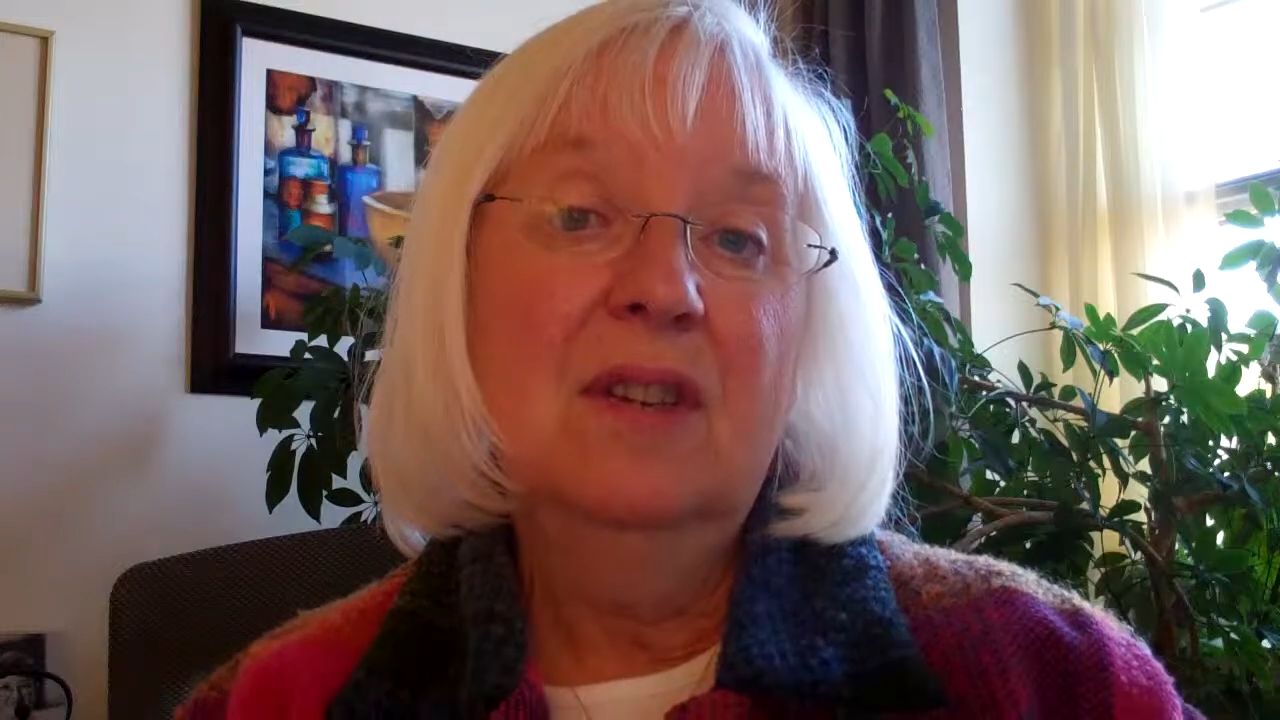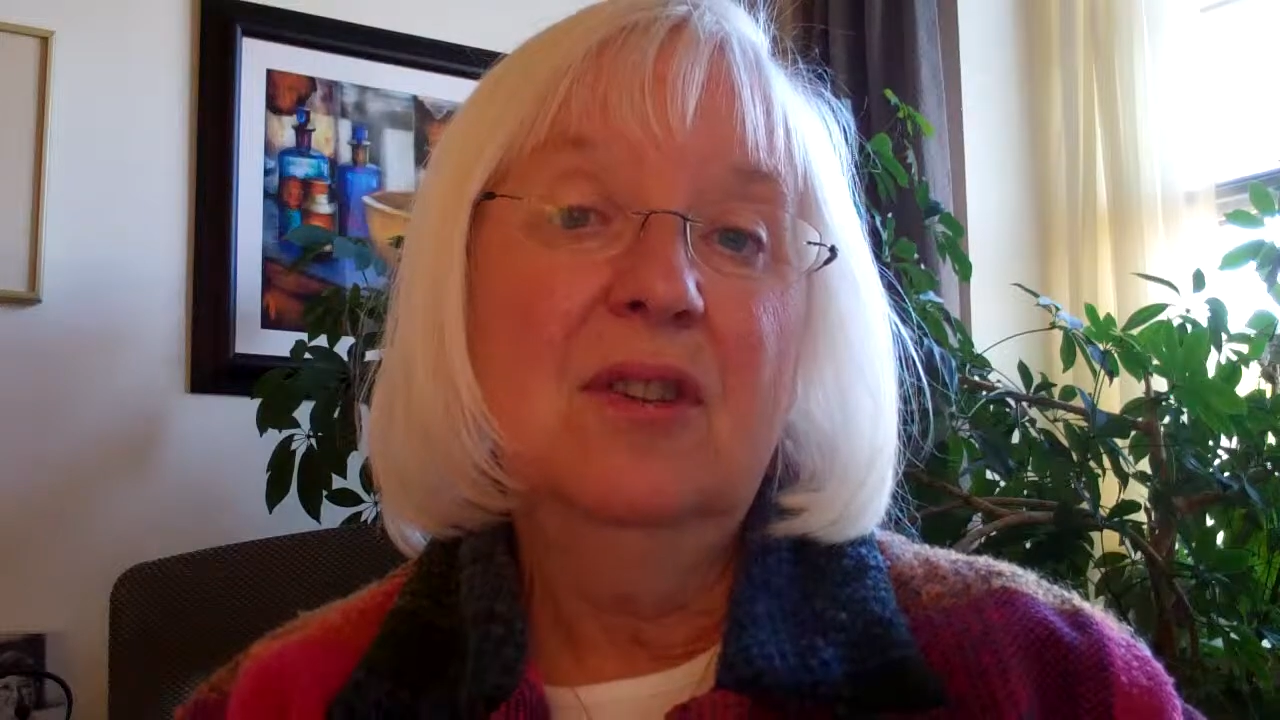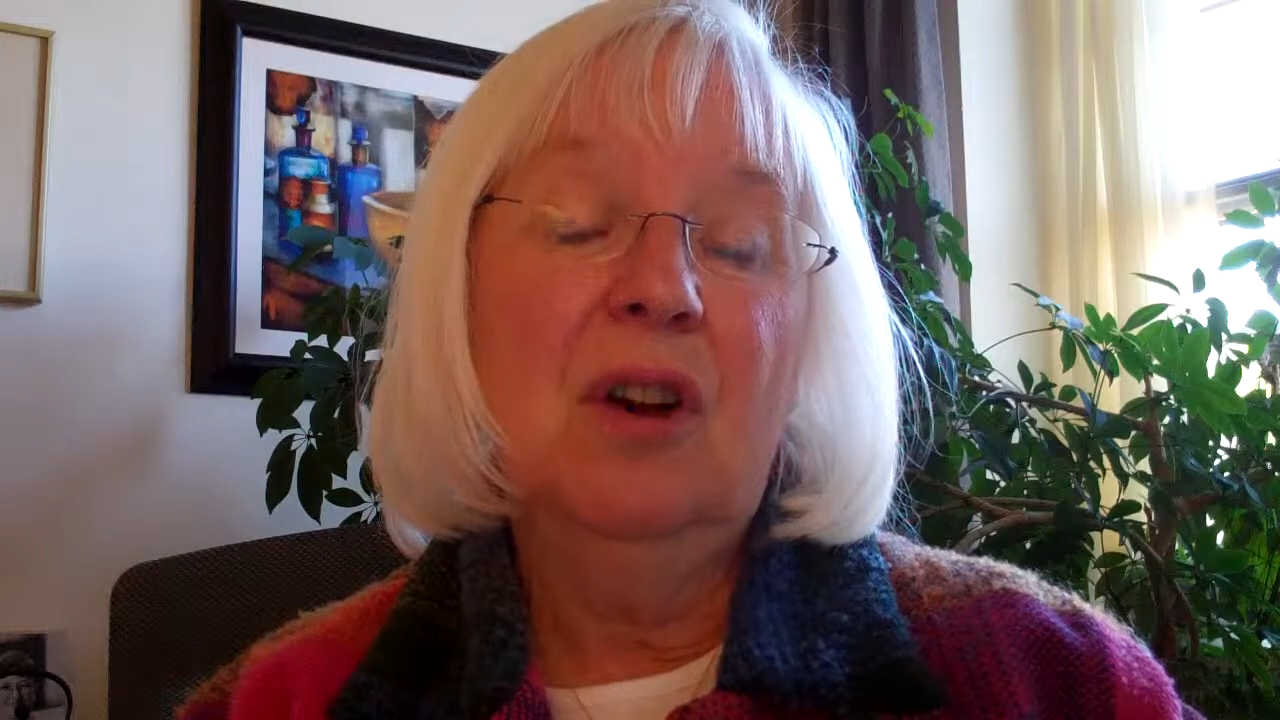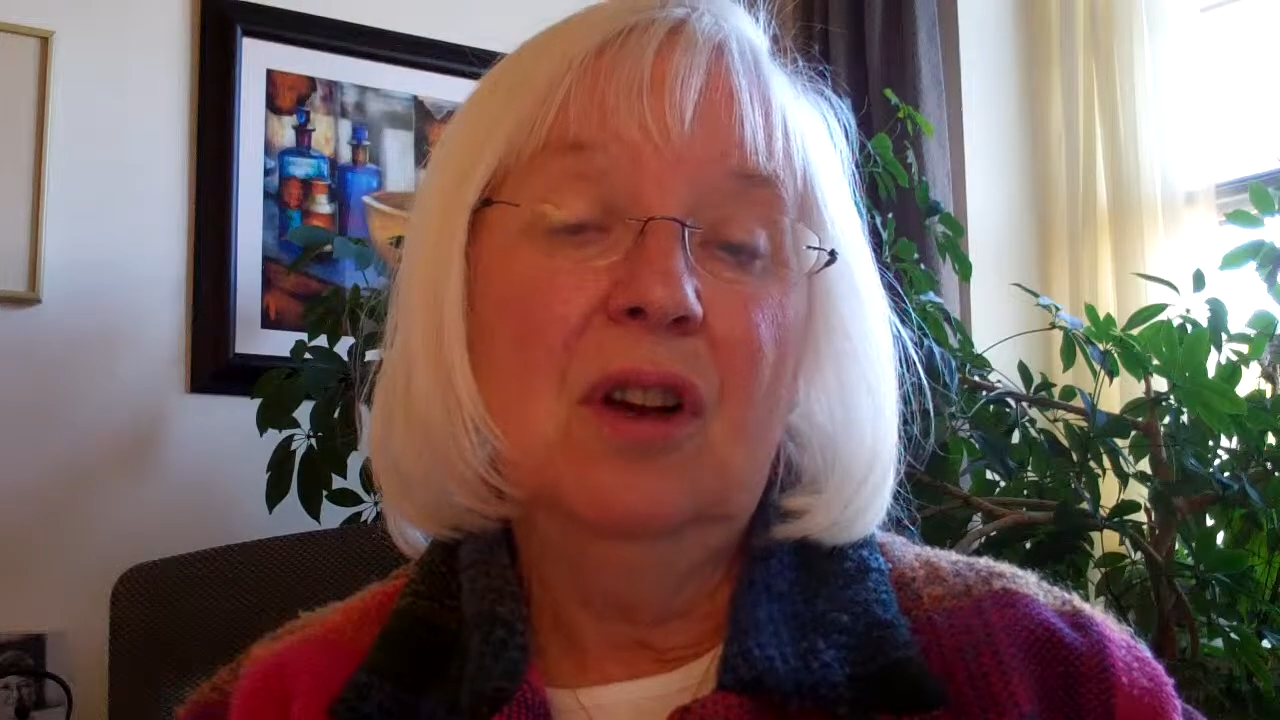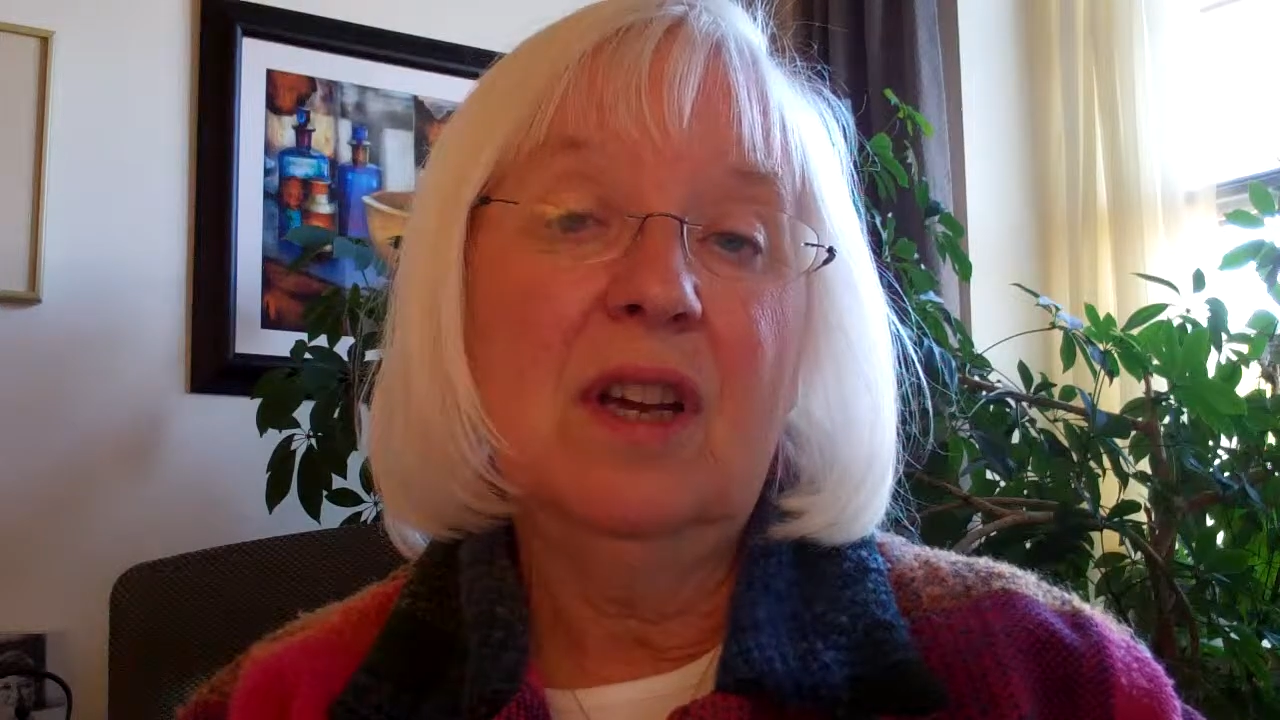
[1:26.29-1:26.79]

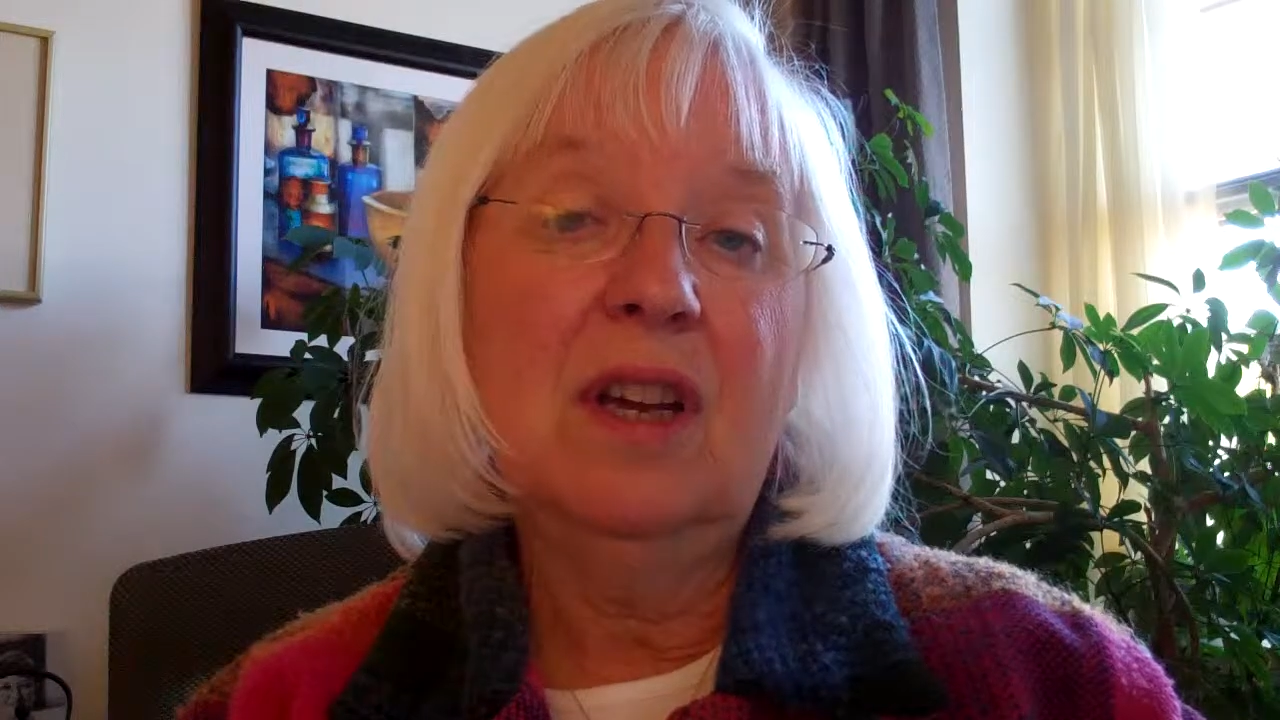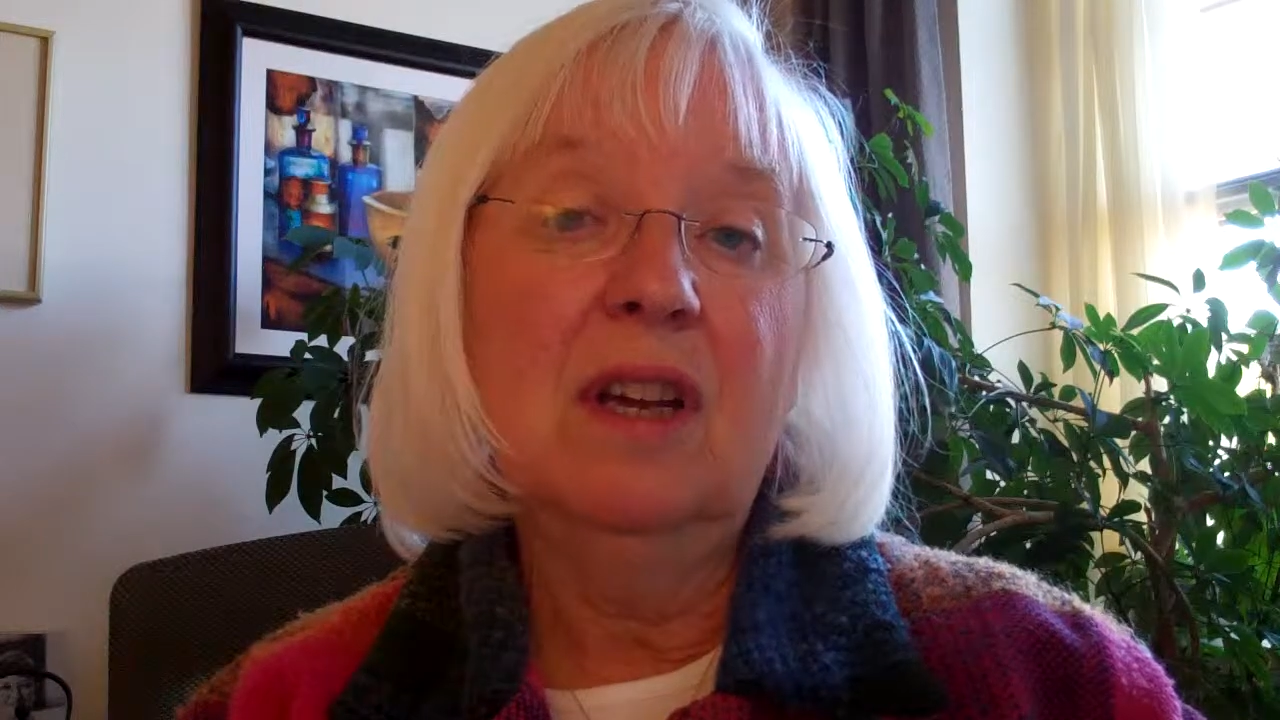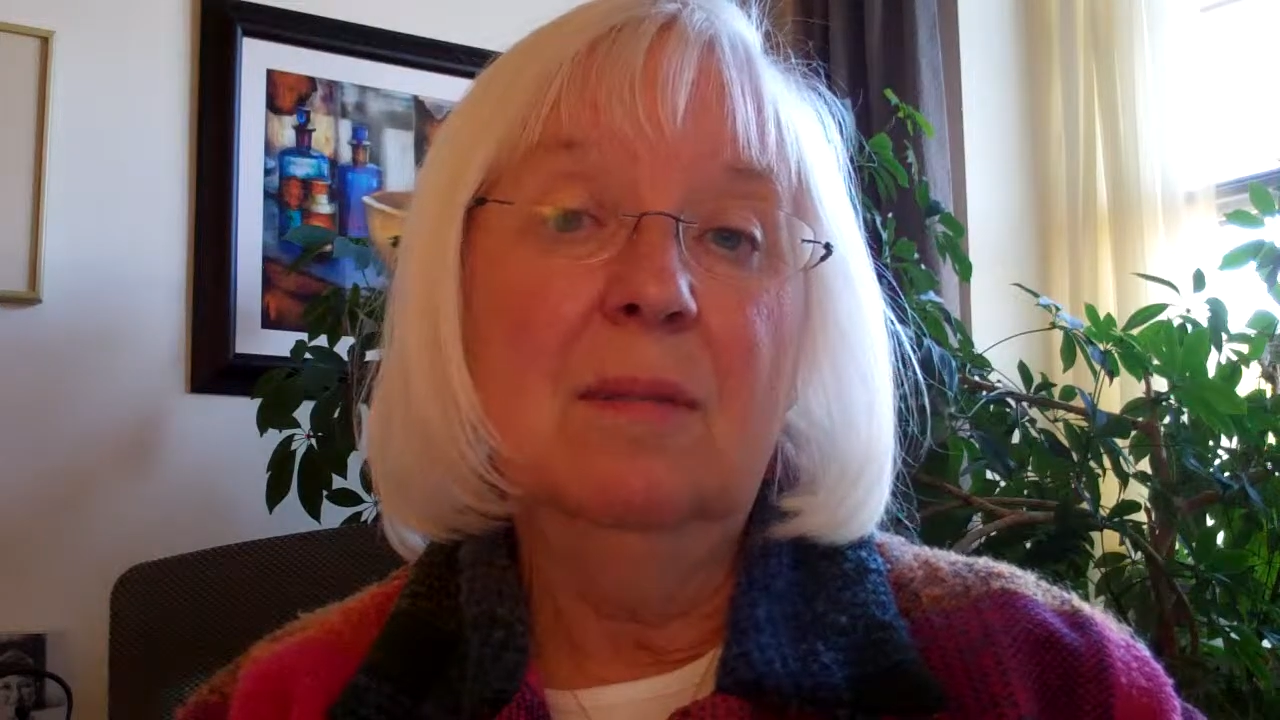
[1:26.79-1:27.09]
talking